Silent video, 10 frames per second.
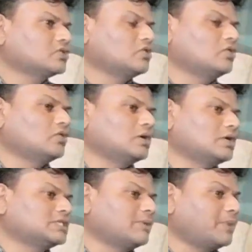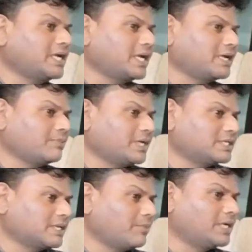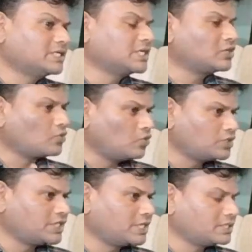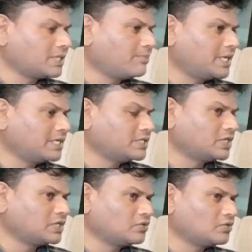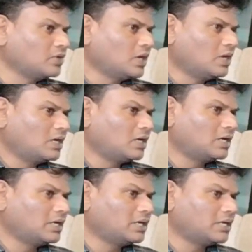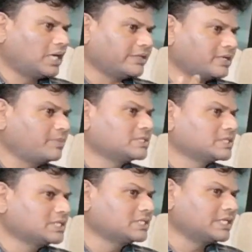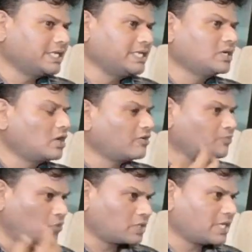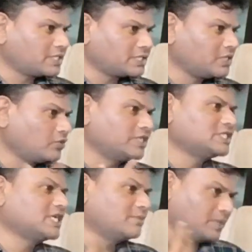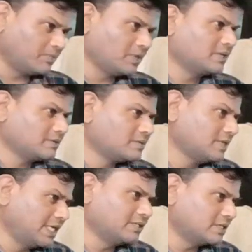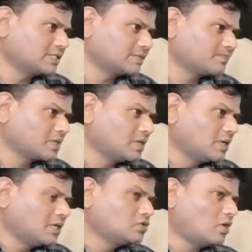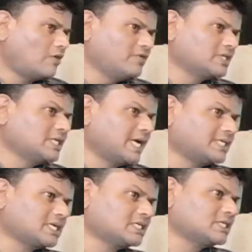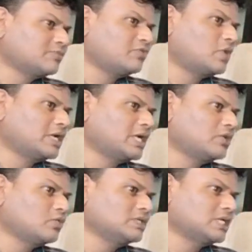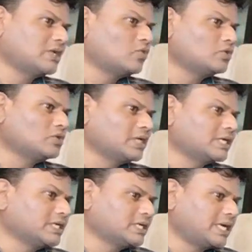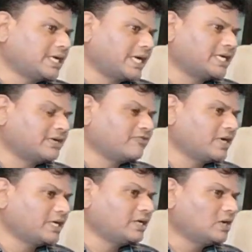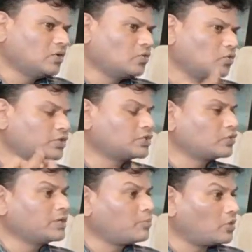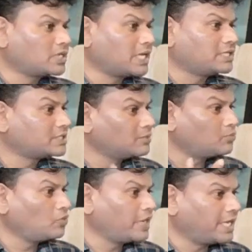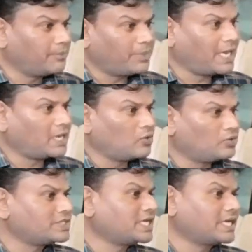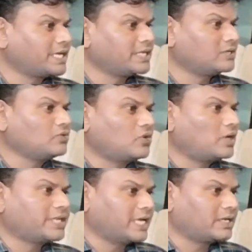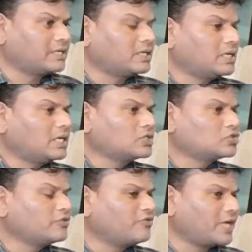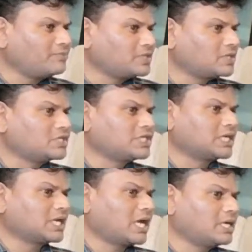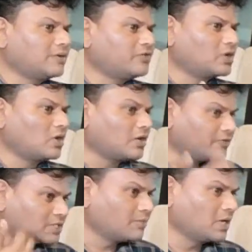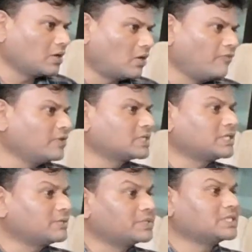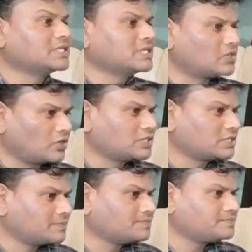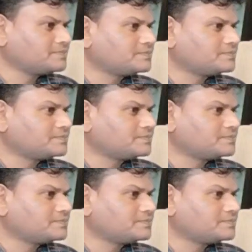So somebody like me, somebody is into coaching, somebody is into other businesses, need a lot of podcasting to educate people like this. So obviously, as a customer, what I'll do is I'll go to LinkedIn and identify who is doing podcast in Pune, Bangalore, Chennai, all that. So if I'm searching and if you're not visible, obviously the business is lost.